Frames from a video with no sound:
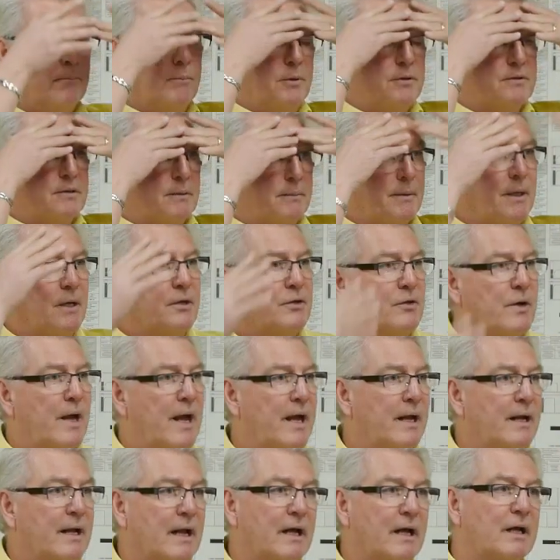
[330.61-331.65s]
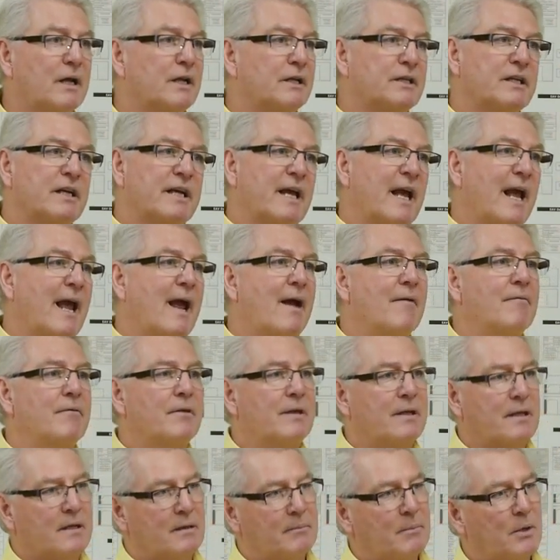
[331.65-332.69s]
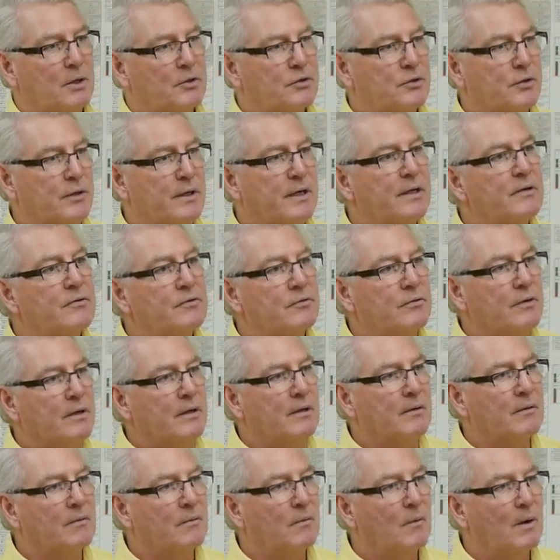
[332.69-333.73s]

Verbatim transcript: put something on your head, I'm going to tell you everything about your history.